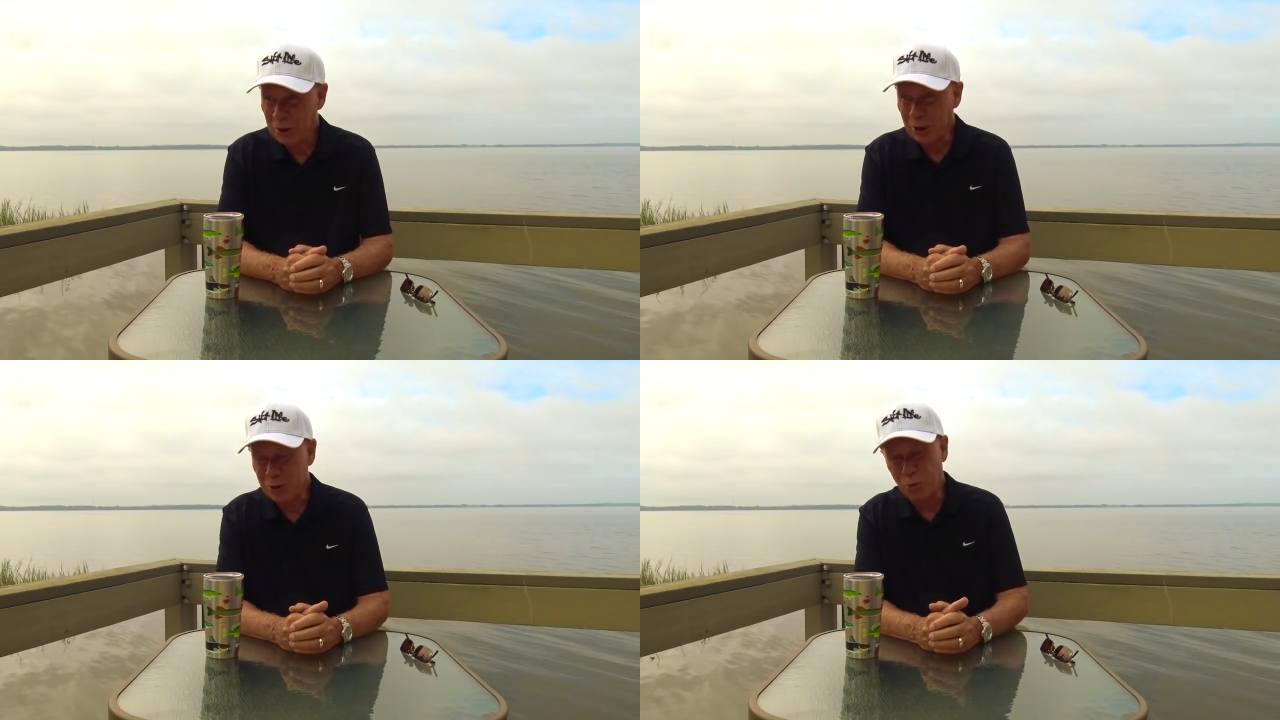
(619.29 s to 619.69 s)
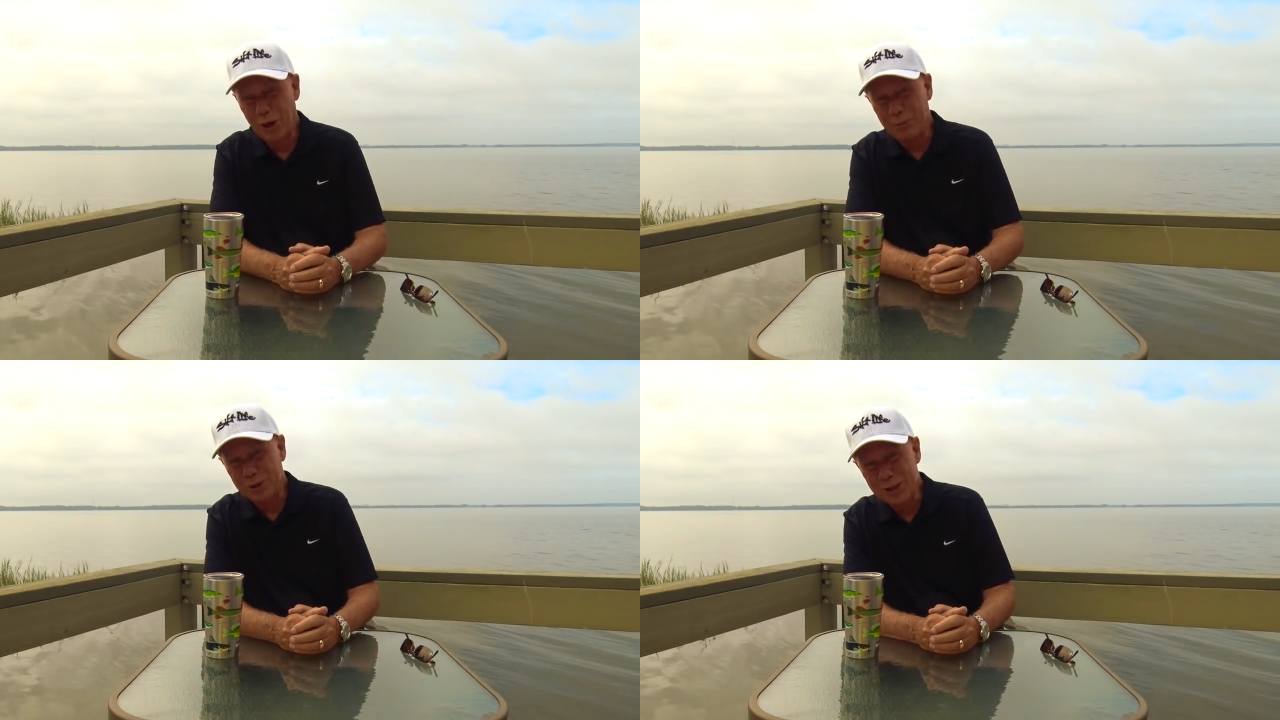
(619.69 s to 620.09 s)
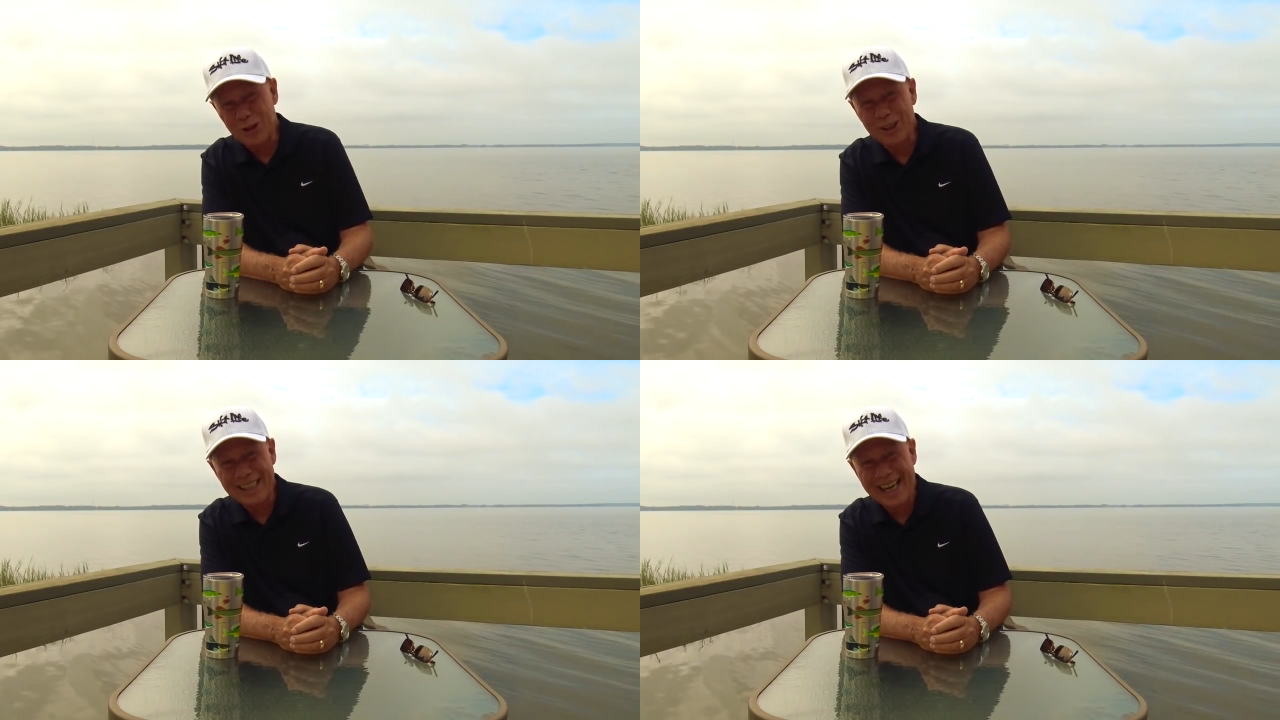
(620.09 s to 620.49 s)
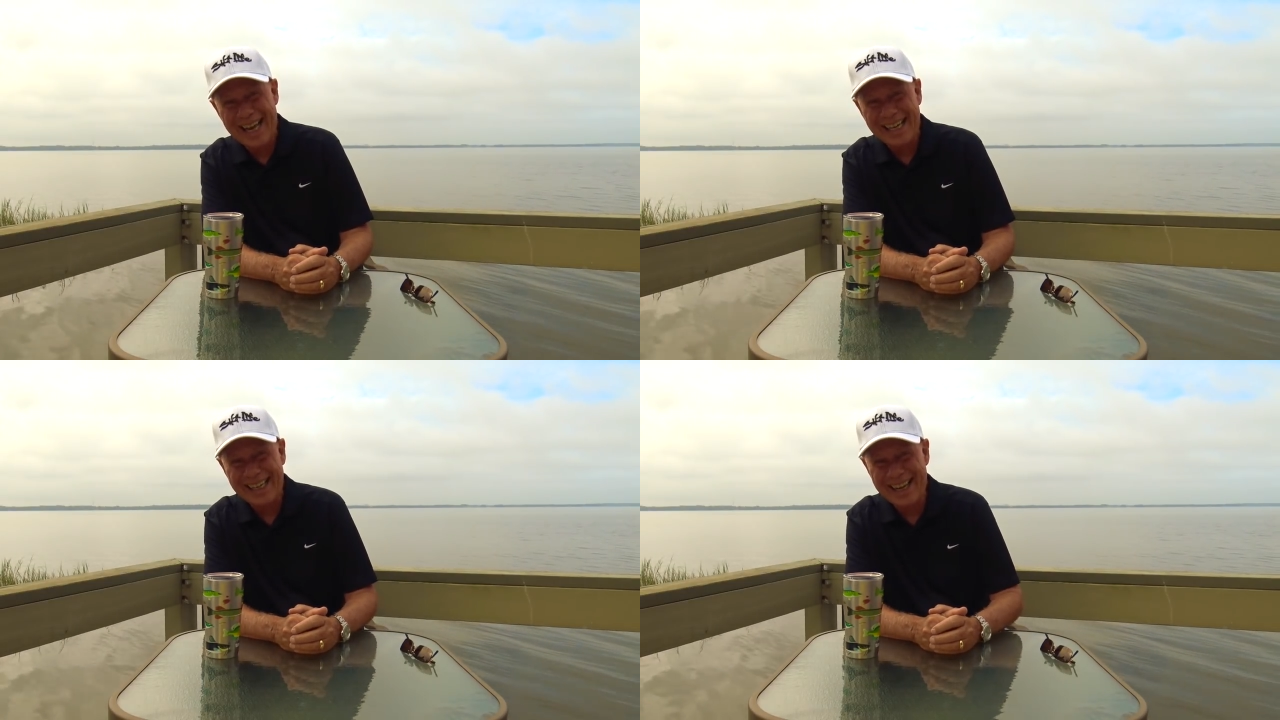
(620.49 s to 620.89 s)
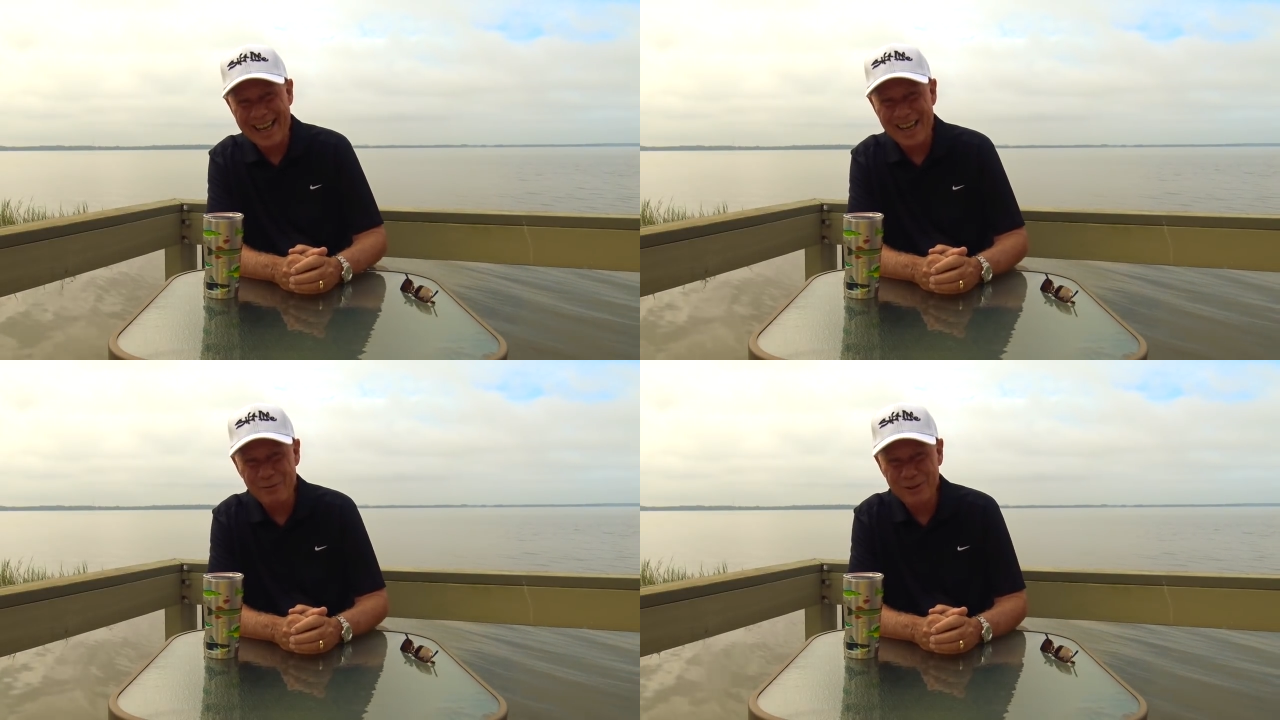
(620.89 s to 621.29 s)
because one was only
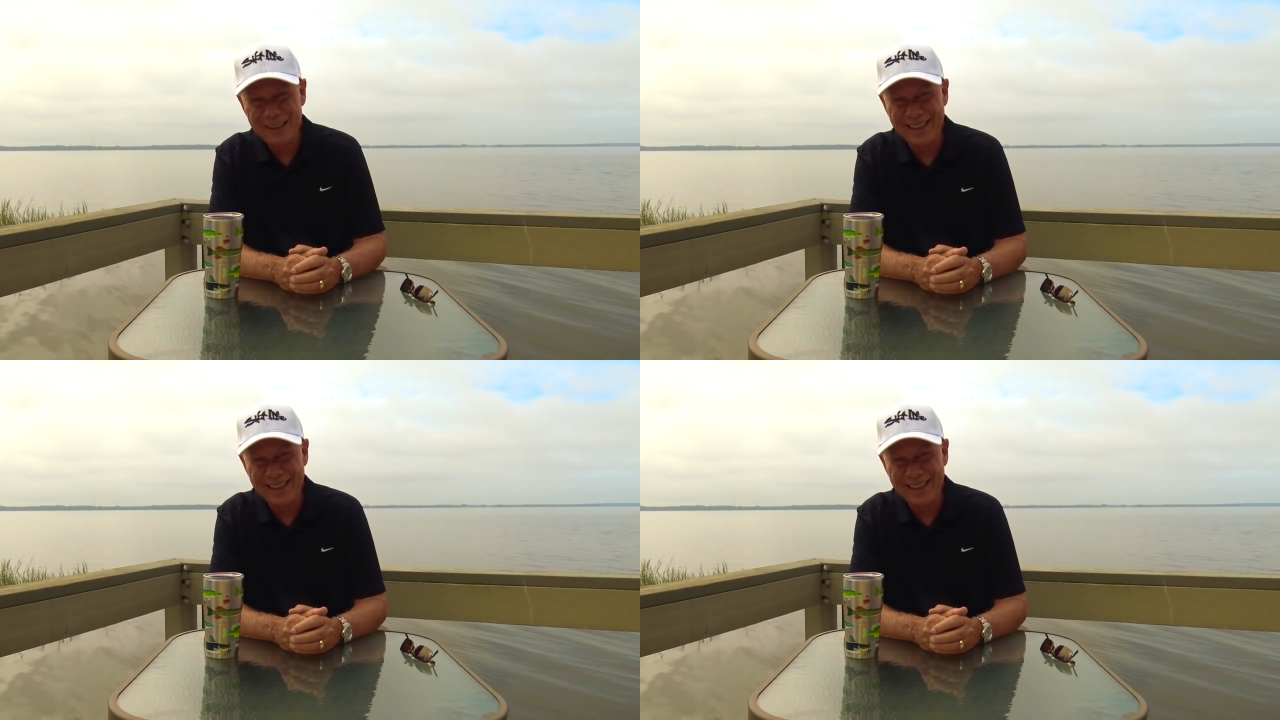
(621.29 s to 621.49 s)
9.5?